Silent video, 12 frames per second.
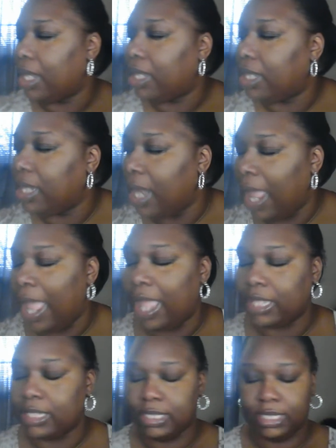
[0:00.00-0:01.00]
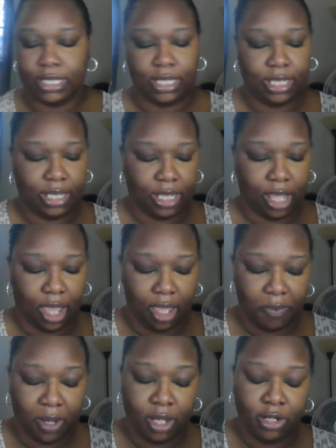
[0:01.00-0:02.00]
Next,
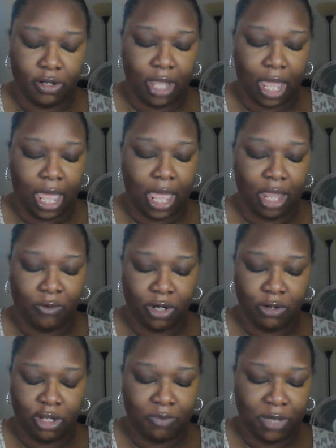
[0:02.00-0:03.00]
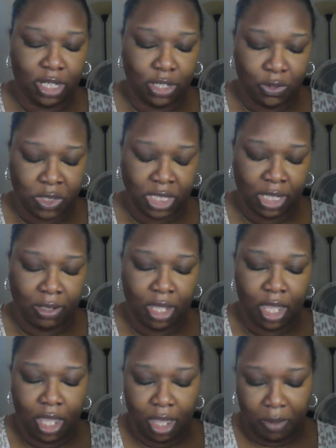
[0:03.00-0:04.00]
up under the eye, we're going to be using
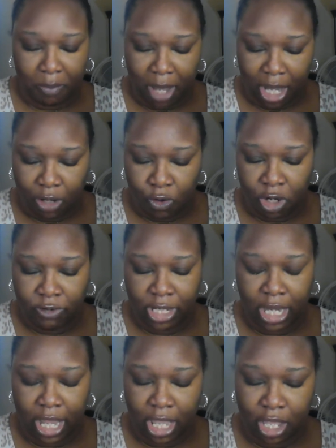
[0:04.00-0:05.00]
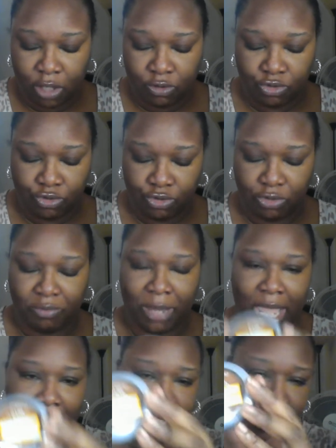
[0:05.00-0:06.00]
my L'Oreal True
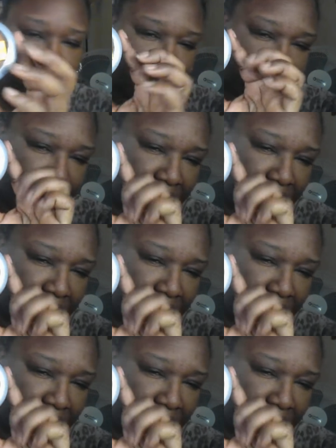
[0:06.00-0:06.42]
Match